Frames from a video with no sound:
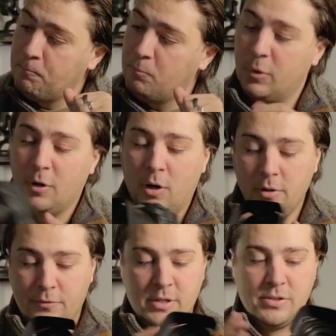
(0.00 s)
But all
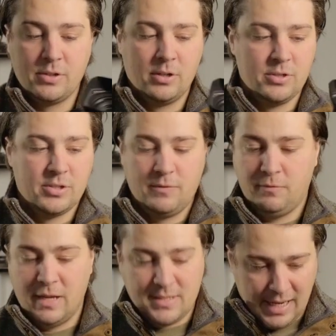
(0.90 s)
of these are just
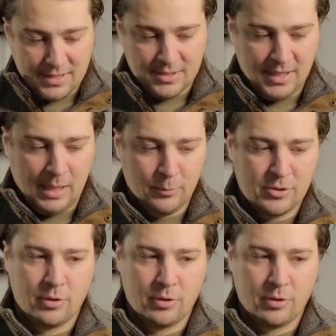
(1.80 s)
fantastic cameras.